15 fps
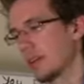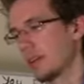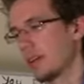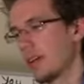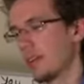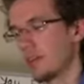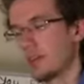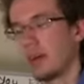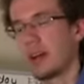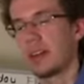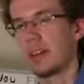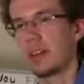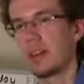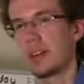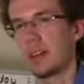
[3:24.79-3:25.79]
if you have a
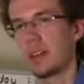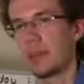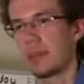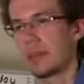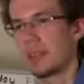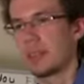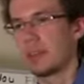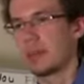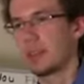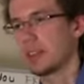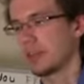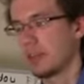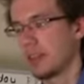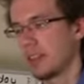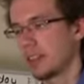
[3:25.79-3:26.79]
partner, and you can be like,
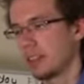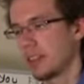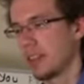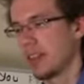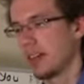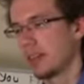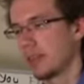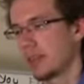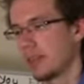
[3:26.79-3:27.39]
what's the bass clef?